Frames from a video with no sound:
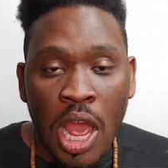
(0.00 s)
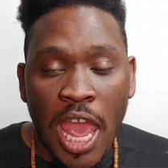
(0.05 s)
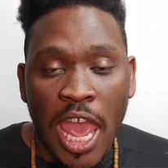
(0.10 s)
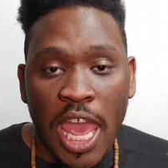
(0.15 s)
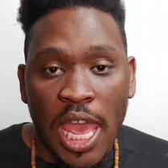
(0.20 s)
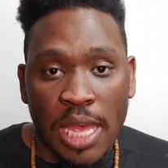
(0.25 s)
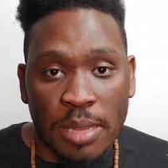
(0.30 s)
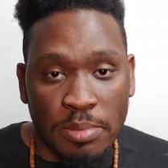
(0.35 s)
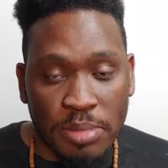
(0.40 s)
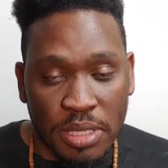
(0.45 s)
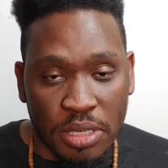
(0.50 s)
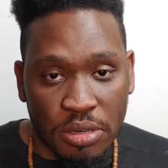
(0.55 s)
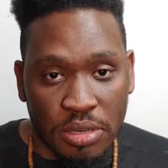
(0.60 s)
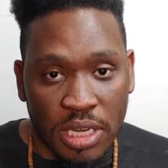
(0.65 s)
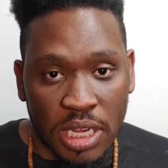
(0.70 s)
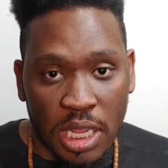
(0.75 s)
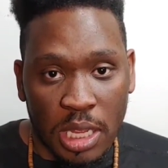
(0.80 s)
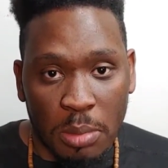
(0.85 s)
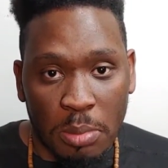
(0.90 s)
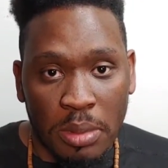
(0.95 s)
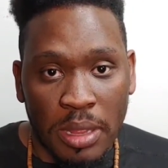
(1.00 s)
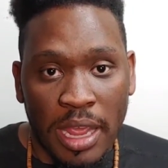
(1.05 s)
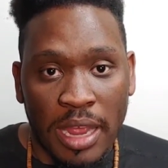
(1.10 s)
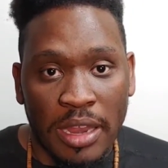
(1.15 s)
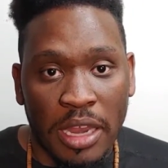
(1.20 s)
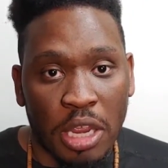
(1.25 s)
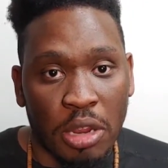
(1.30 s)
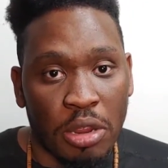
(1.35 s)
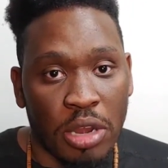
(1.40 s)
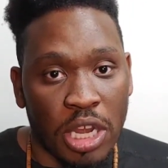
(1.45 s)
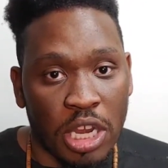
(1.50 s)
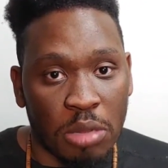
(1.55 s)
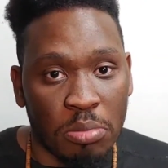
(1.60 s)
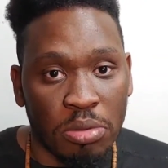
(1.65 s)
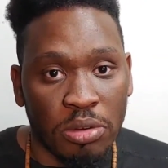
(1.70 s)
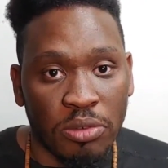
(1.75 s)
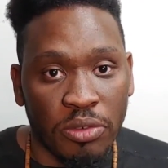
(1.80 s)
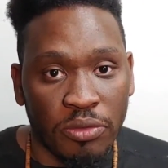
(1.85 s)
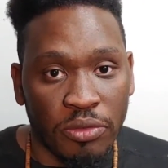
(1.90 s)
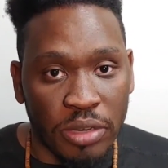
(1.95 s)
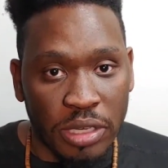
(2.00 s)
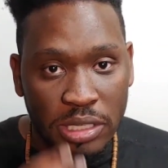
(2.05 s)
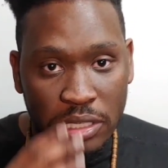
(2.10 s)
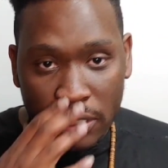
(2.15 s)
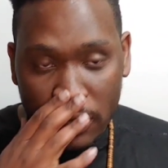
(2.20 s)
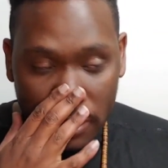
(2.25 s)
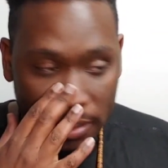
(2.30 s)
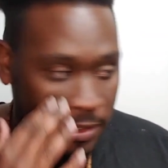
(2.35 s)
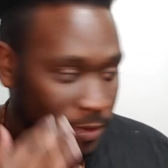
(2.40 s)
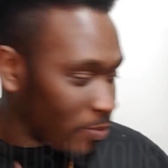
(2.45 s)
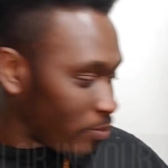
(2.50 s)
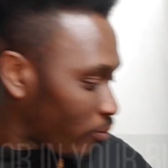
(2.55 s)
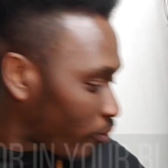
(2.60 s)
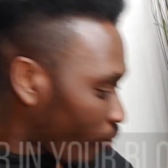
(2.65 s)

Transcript: Amsterdam, and there are a number of reasons.